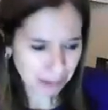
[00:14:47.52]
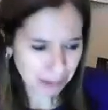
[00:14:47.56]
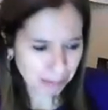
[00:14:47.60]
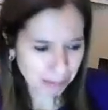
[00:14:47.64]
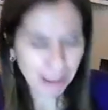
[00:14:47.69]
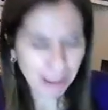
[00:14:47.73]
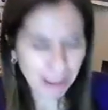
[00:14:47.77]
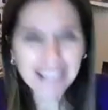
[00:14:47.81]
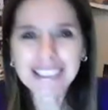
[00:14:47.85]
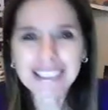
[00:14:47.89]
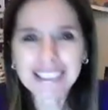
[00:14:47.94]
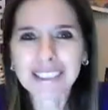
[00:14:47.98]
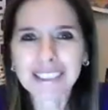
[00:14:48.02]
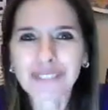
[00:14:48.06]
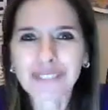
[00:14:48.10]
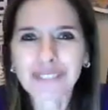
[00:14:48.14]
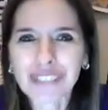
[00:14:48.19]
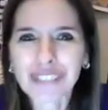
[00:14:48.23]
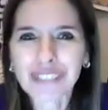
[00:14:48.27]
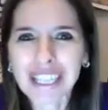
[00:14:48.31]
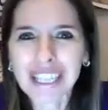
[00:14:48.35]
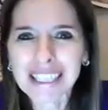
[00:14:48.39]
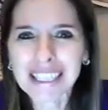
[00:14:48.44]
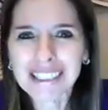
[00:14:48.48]
practice for
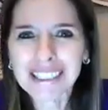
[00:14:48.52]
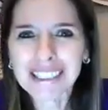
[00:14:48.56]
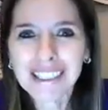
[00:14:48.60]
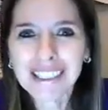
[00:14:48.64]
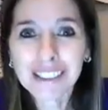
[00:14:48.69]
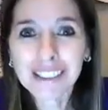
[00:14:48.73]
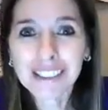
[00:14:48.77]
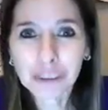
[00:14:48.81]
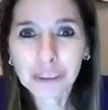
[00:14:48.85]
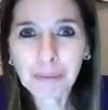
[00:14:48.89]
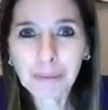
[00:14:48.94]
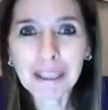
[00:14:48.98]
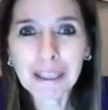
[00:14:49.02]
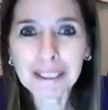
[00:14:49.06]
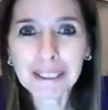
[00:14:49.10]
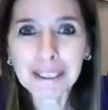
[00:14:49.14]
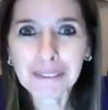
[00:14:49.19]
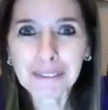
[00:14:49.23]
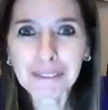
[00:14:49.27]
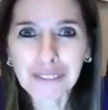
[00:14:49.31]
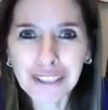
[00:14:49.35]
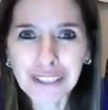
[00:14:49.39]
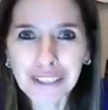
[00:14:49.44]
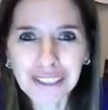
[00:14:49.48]
that spelling
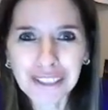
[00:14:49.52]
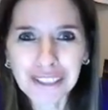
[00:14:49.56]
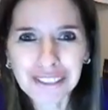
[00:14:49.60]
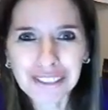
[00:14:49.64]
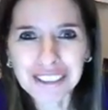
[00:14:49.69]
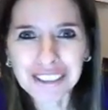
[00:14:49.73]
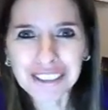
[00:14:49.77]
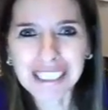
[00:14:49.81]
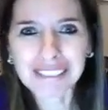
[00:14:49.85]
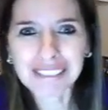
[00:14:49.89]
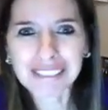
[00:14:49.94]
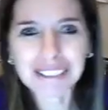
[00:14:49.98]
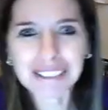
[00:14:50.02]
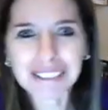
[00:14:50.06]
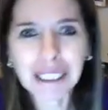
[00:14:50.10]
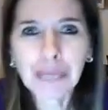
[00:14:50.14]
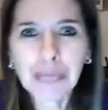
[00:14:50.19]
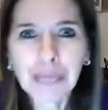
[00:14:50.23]
for the sound.